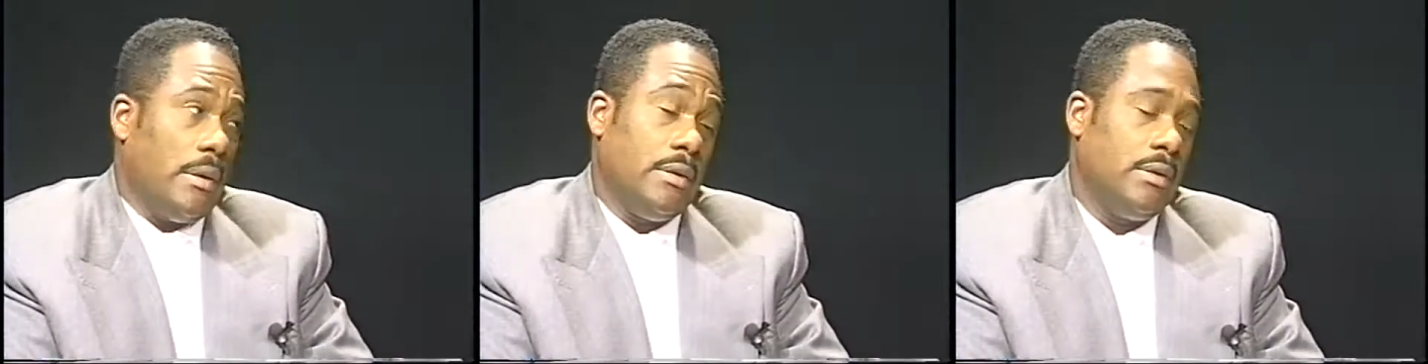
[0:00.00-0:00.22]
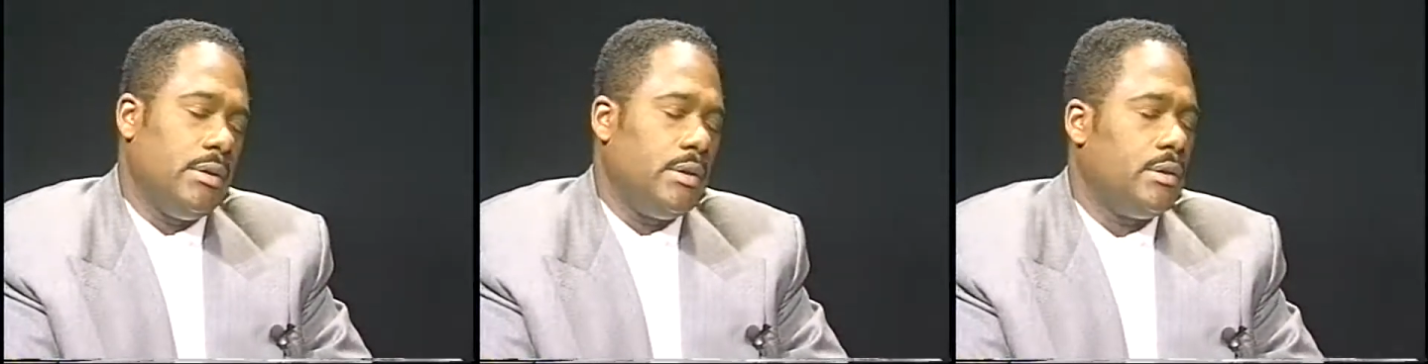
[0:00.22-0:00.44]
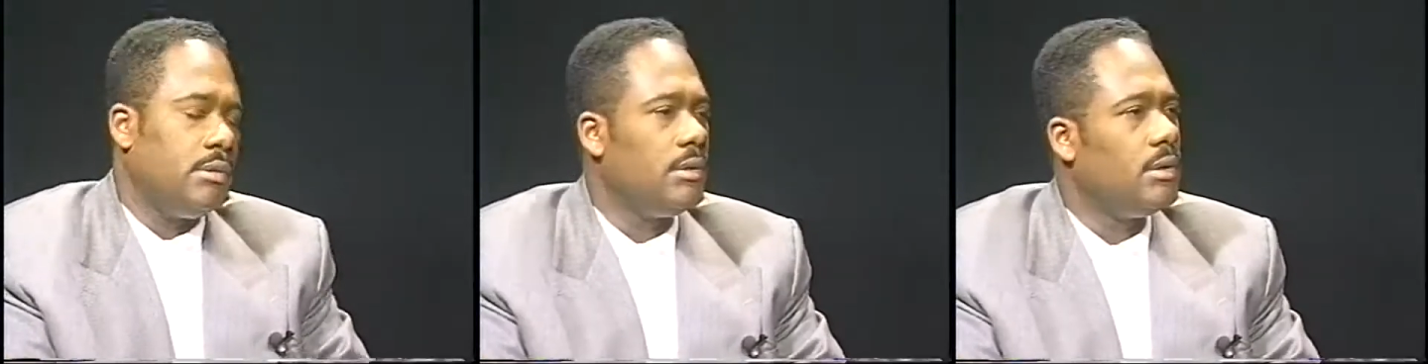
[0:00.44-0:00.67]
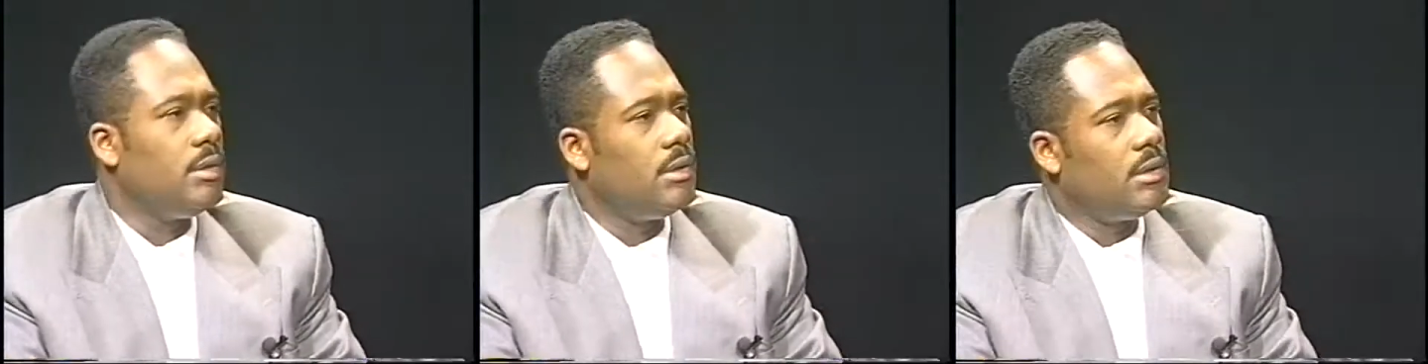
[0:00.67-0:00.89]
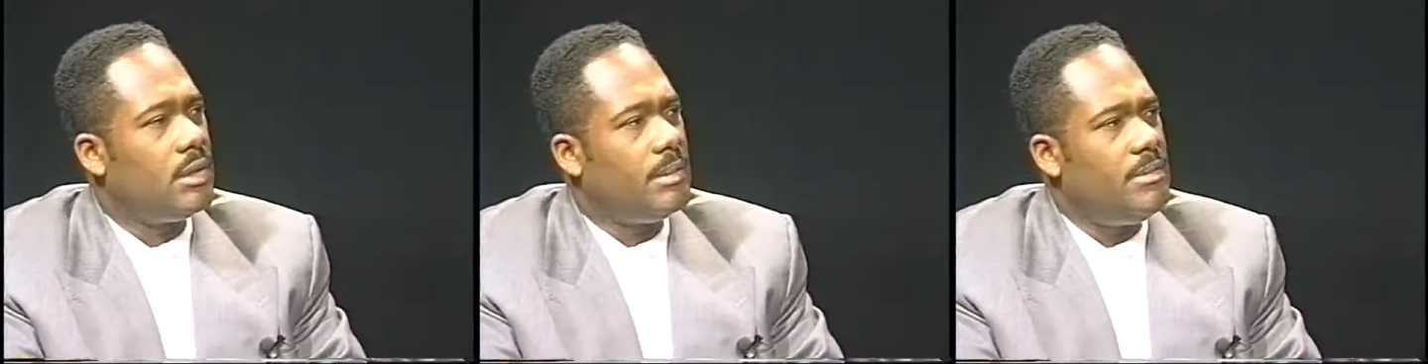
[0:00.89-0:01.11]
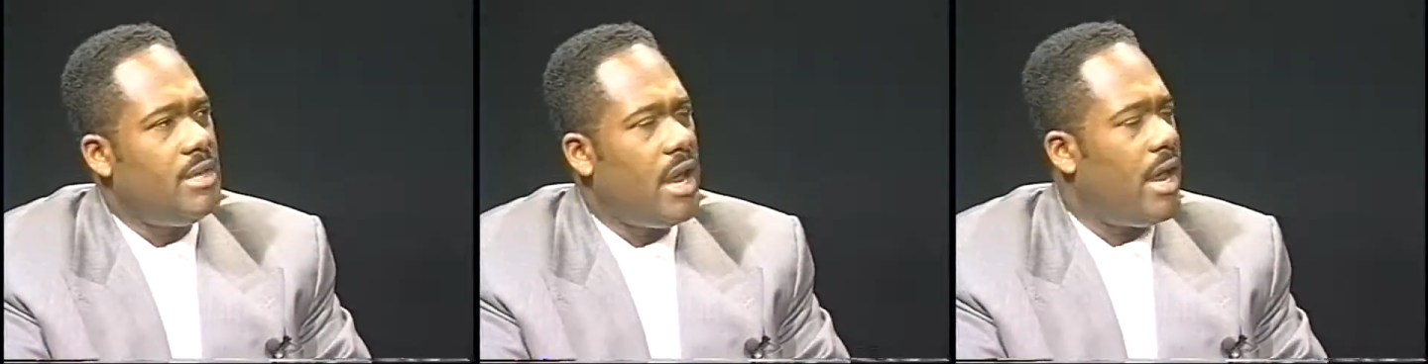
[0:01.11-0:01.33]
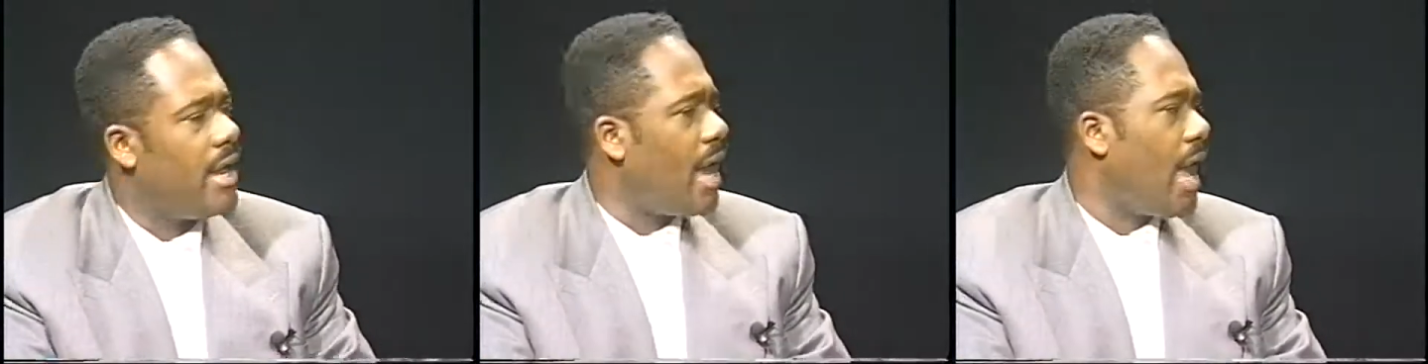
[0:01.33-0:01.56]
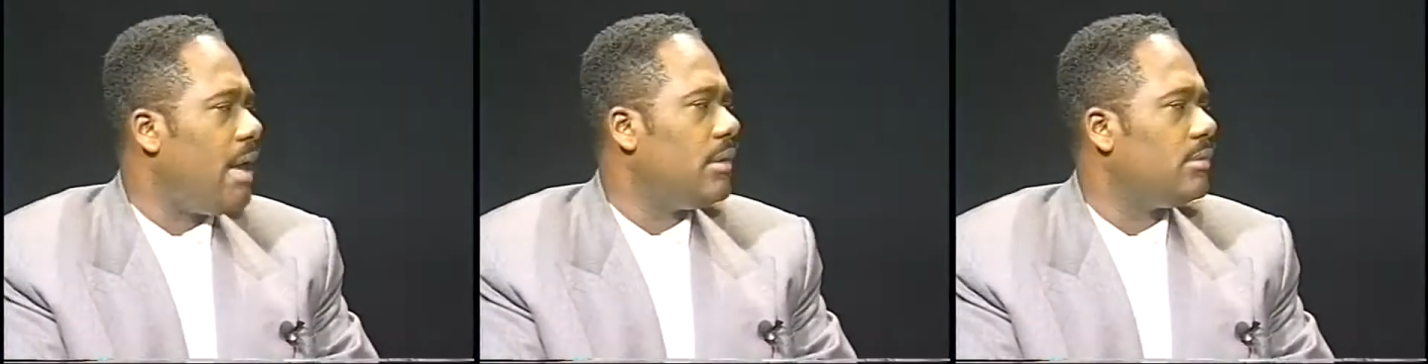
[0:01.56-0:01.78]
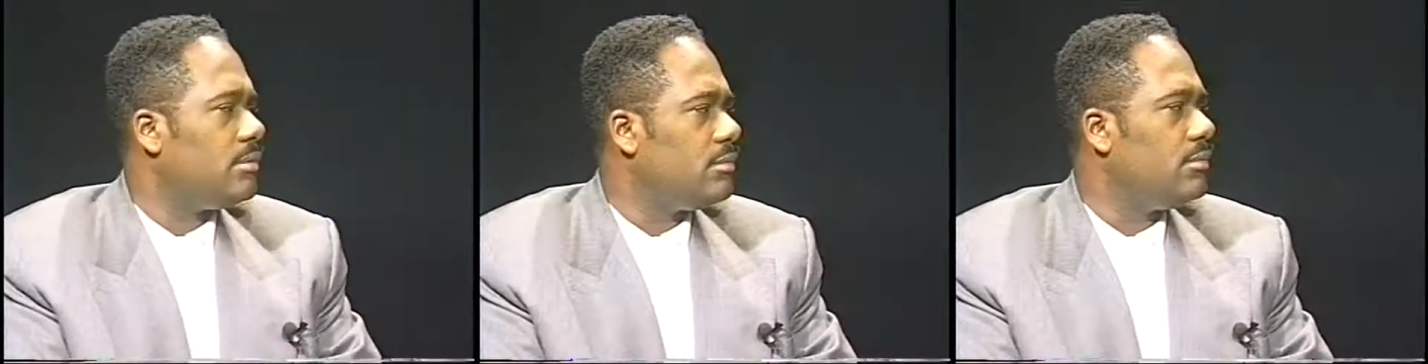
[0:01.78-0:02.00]
you know, let me hang
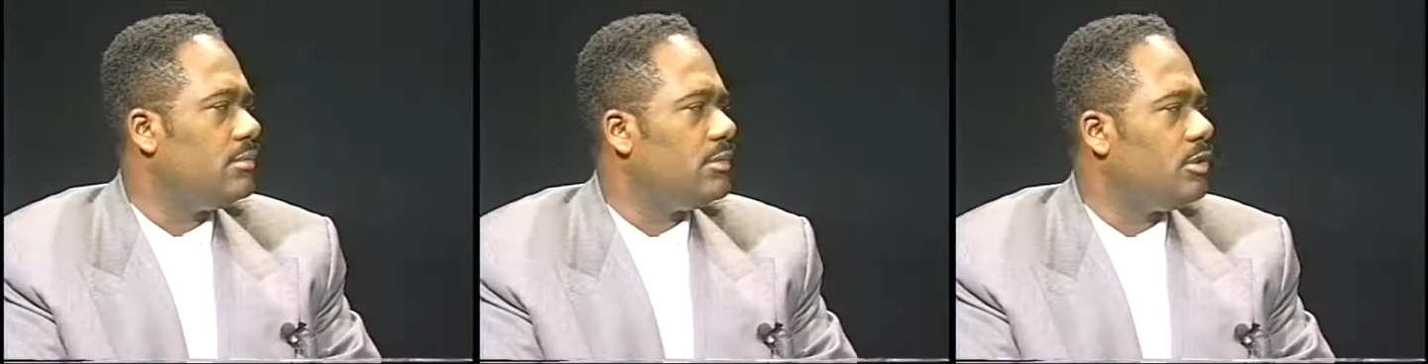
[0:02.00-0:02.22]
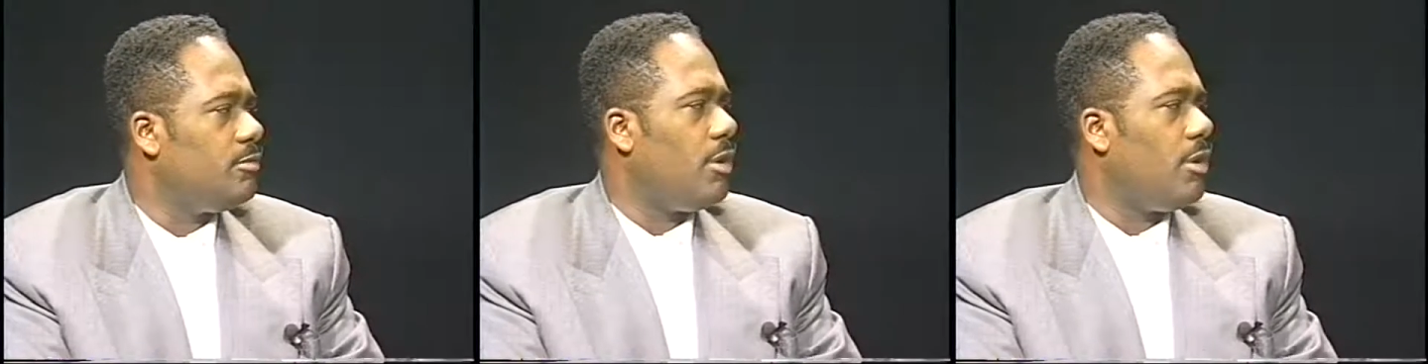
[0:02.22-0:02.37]
out and, you know,